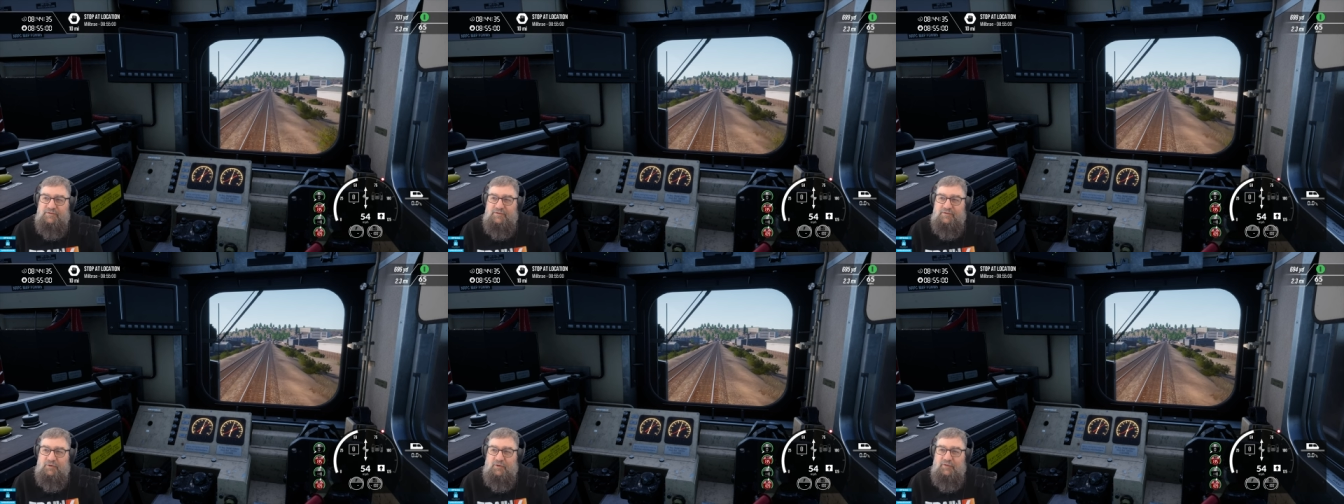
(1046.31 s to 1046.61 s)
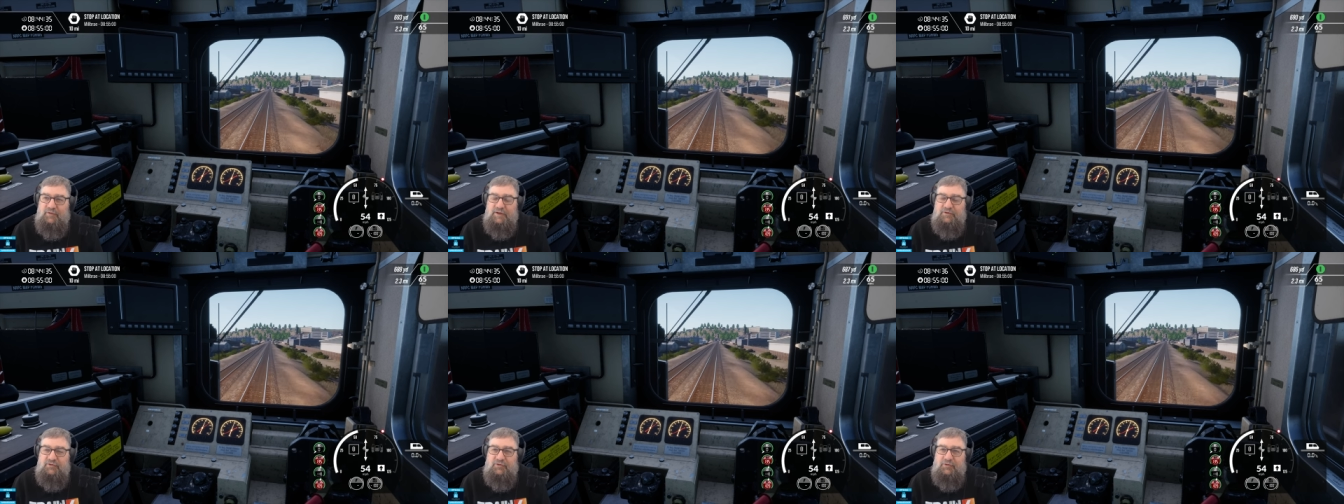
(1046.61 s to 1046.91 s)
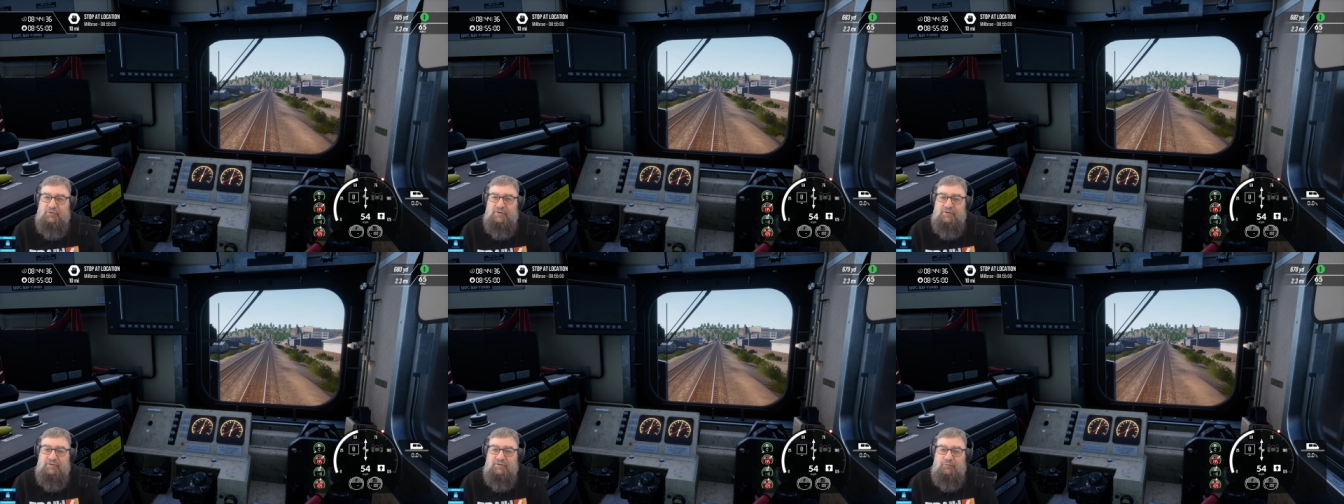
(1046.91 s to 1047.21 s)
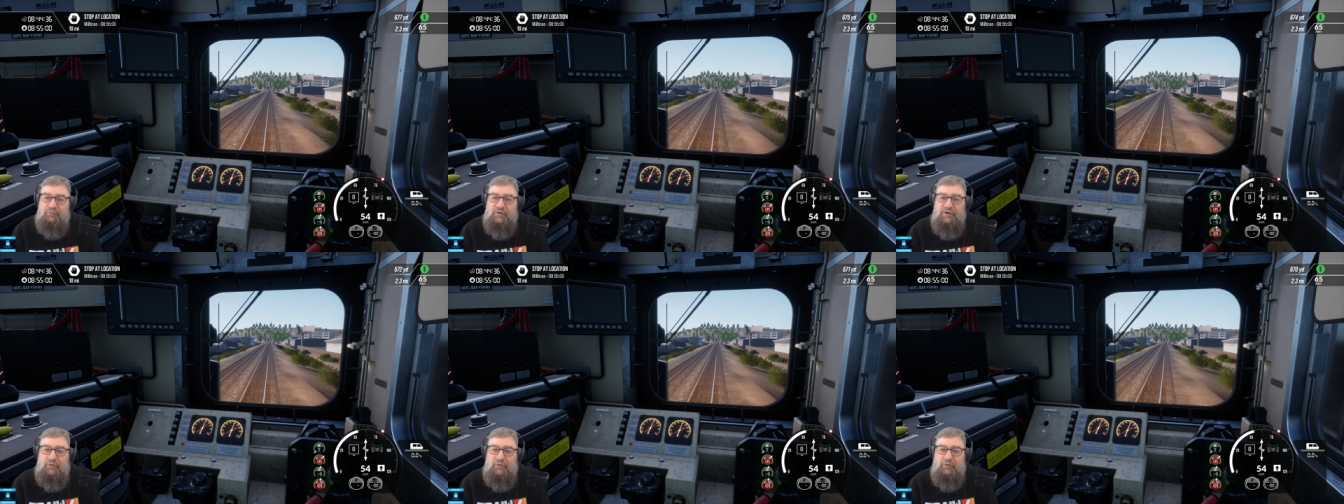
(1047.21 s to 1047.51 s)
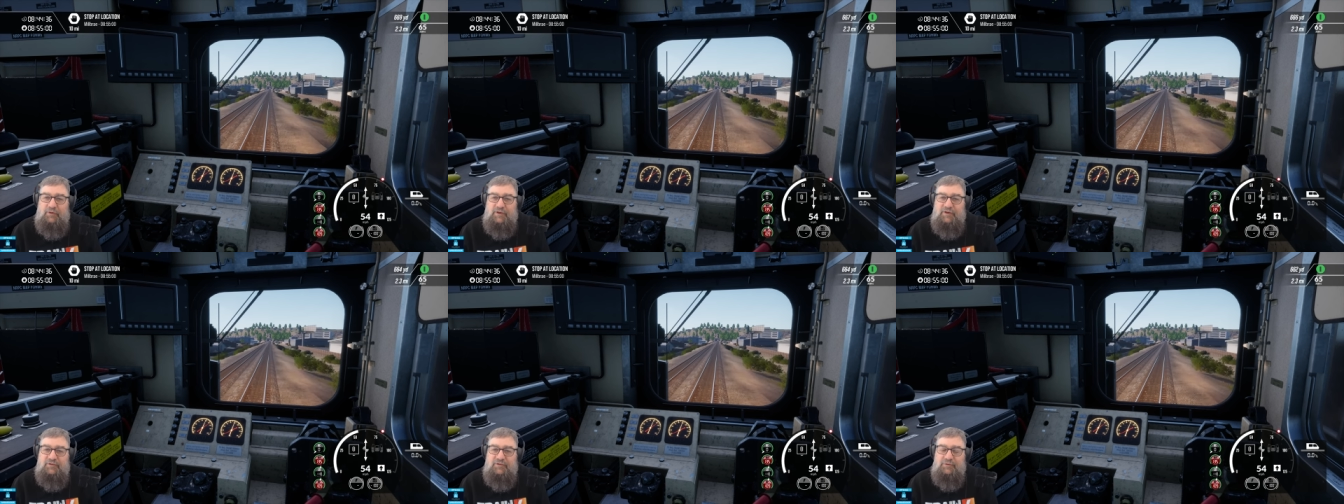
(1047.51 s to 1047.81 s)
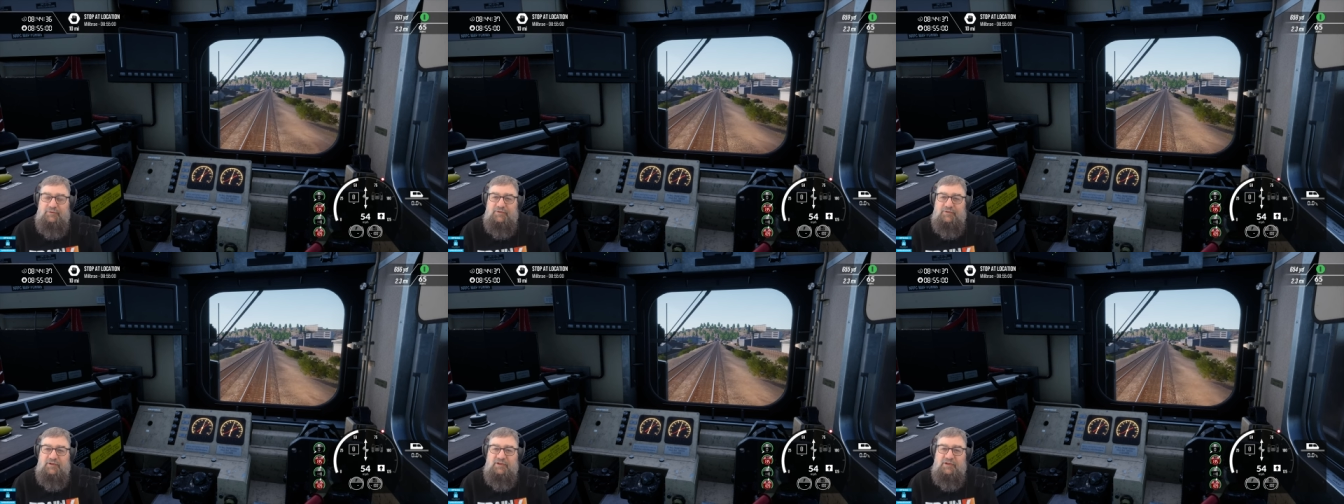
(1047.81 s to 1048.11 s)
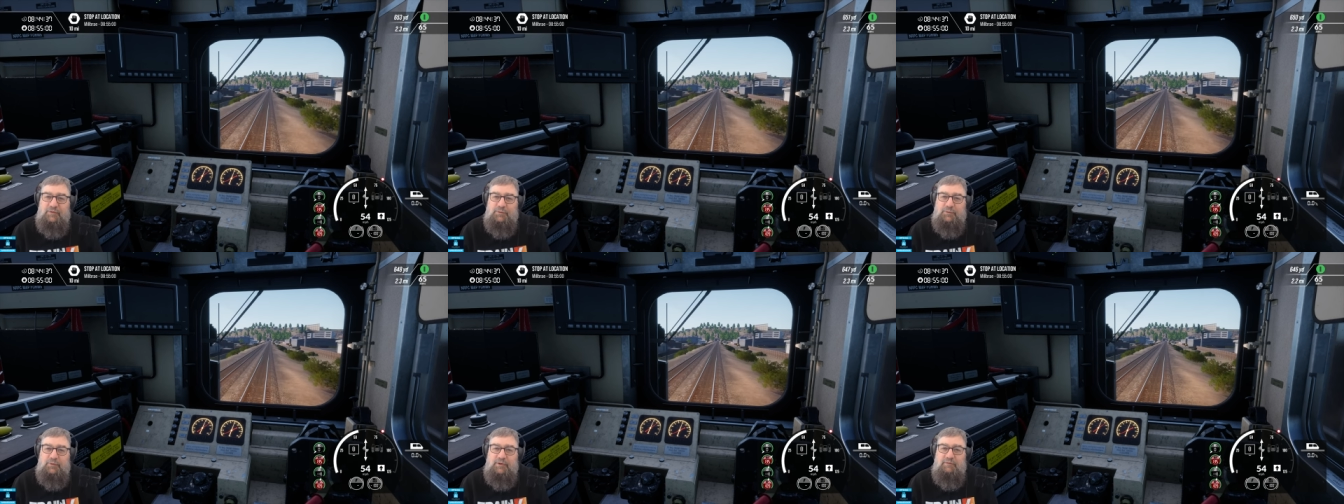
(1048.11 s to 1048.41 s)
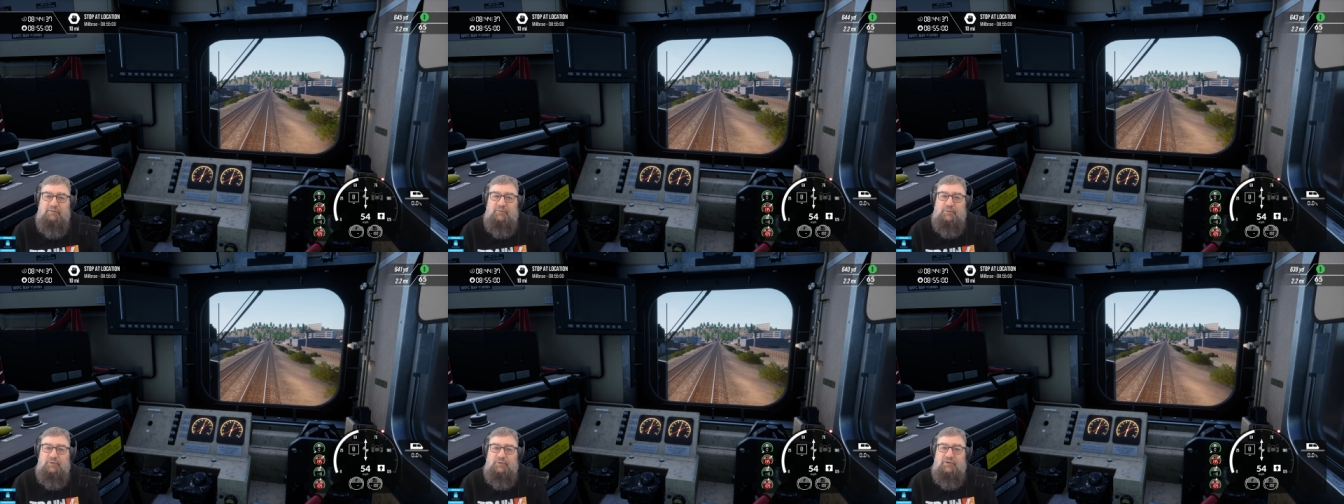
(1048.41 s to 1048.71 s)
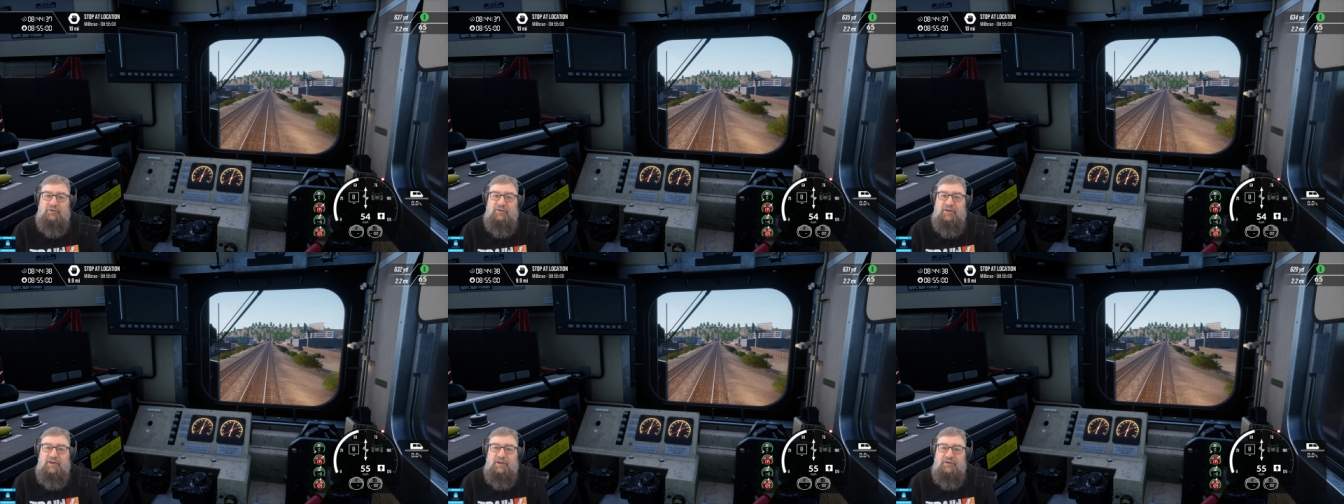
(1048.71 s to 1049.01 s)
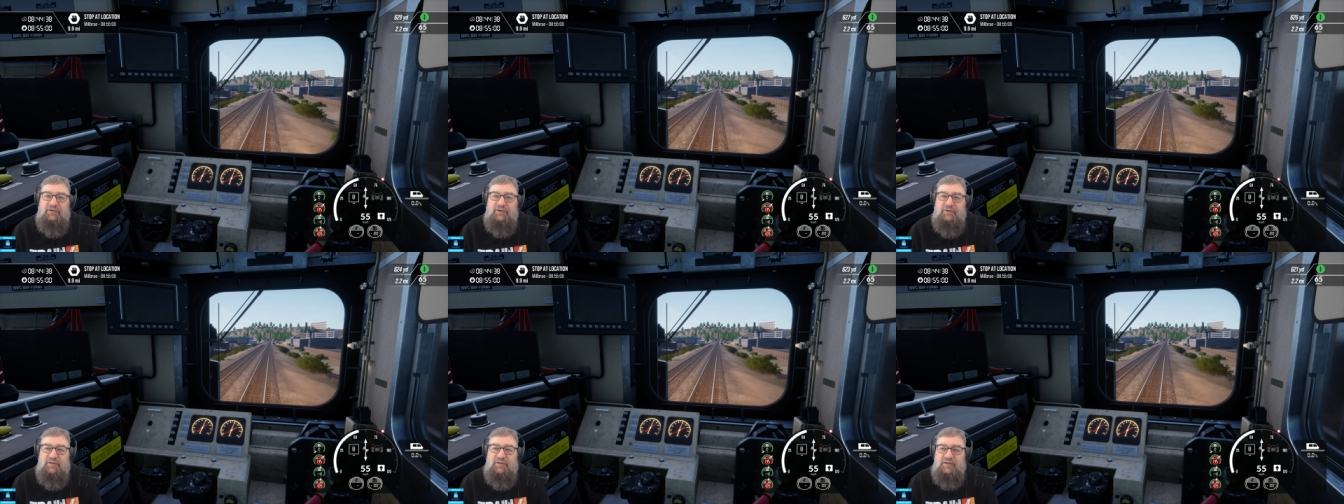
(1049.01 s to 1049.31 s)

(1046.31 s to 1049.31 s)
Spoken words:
So I think three of the things you said, you were looking forward to the editor.